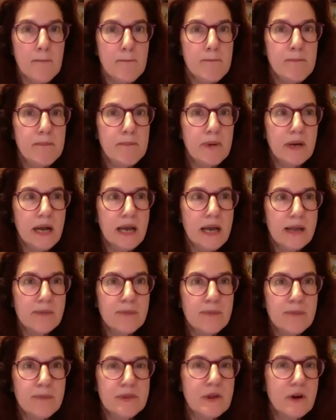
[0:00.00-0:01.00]

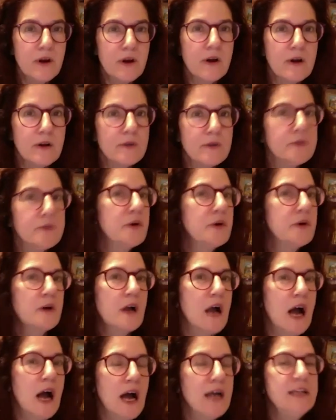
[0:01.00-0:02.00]
but there are
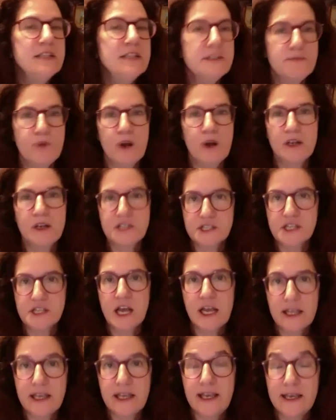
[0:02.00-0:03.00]
kinds of projects
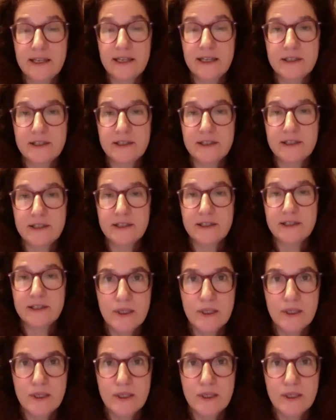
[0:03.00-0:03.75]
I can't do